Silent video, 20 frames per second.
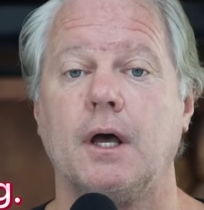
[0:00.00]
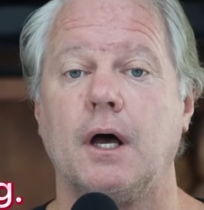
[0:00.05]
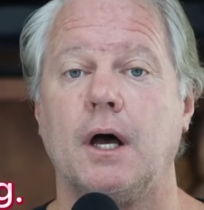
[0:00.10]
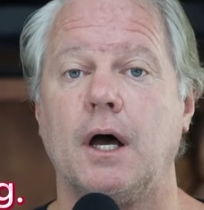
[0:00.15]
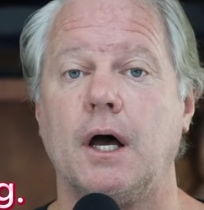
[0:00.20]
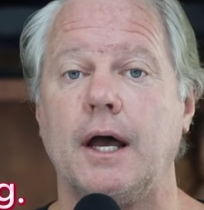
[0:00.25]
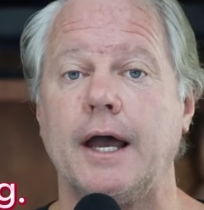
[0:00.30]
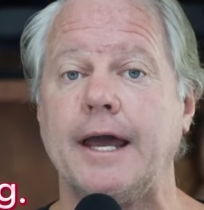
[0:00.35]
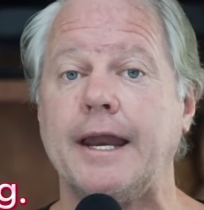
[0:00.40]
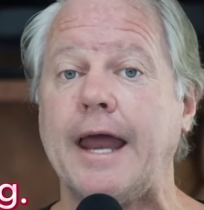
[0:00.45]

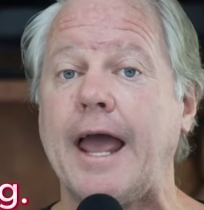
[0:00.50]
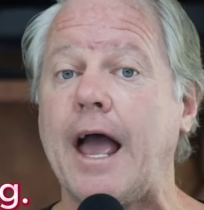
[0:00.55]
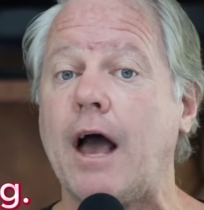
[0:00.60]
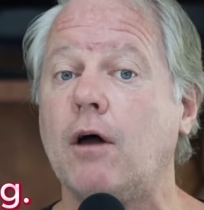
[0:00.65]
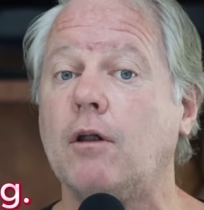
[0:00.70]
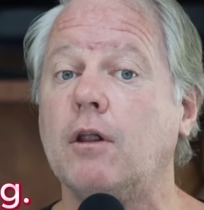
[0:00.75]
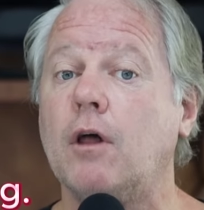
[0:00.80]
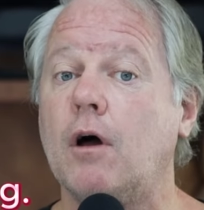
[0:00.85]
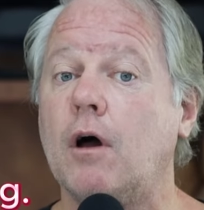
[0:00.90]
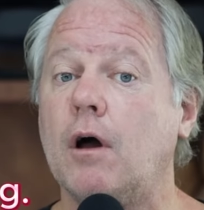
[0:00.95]
and
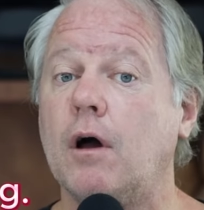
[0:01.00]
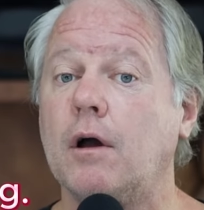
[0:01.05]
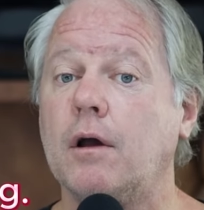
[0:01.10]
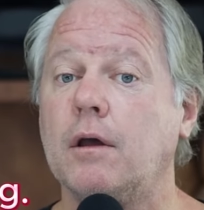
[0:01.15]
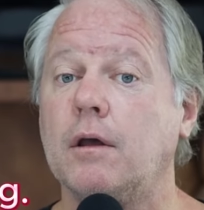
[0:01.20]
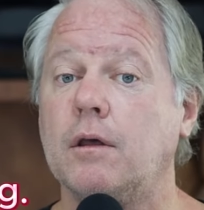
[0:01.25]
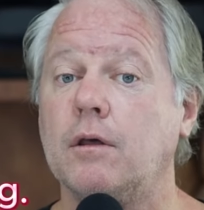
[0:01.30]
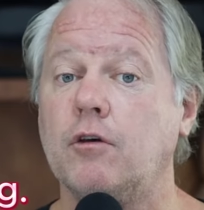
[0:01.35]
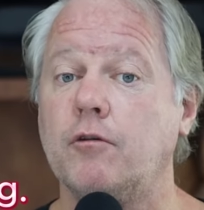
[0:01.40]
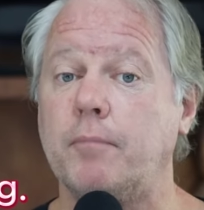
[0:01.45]
how
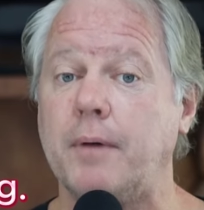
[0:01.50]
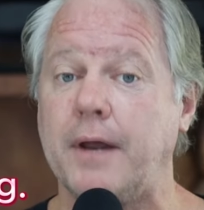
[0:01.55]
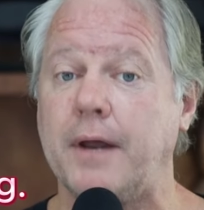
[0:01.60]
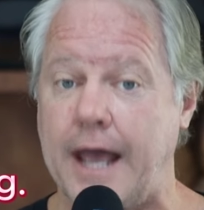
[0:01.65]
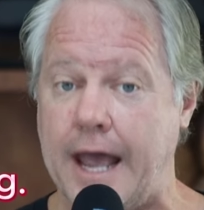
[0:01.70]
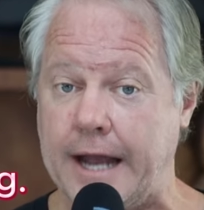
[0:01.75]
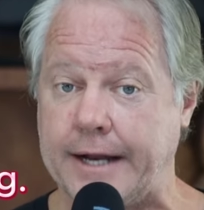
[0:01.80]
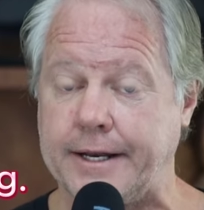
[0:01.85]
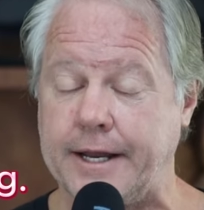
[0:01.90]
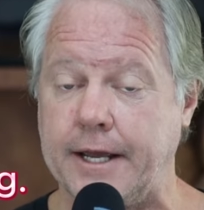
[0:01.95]
long you've been
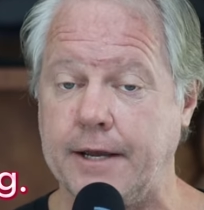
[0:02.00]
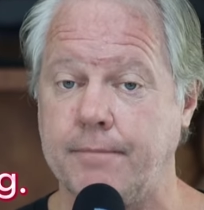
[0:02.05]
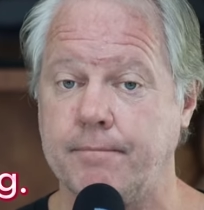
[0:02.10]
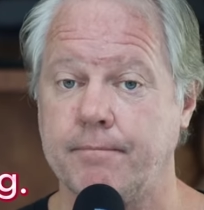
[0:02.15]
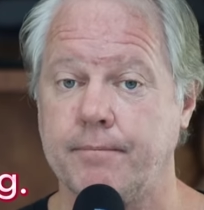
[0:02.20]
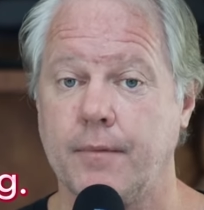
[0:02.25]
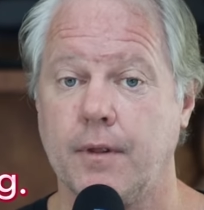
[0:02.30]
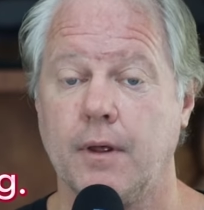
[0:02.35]
acting.